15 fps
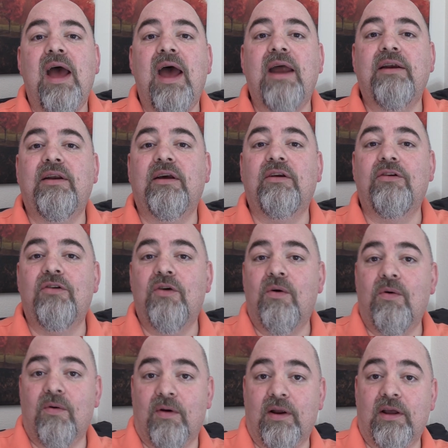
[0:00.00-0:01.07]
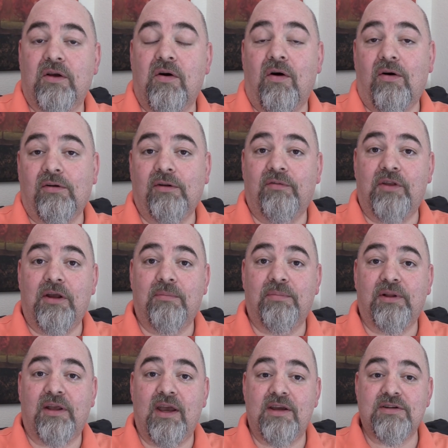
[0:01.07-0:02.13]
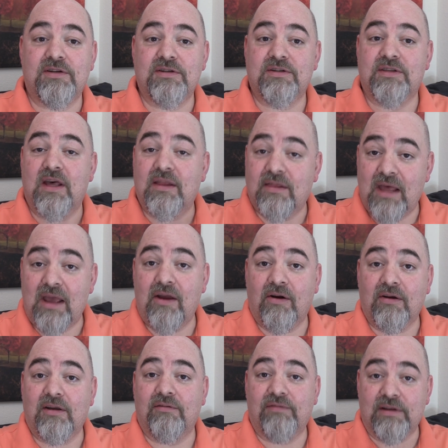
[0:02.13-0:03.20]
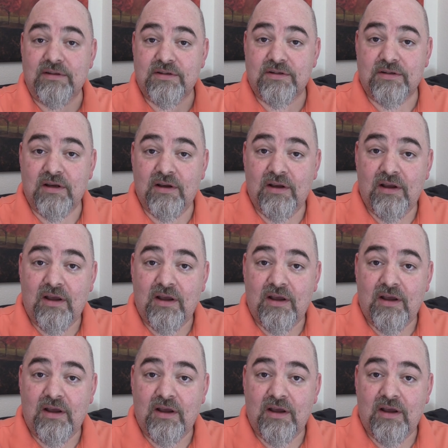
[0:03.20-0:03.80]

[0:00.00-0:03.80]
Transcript: and ignoring all of the implications that they are convinced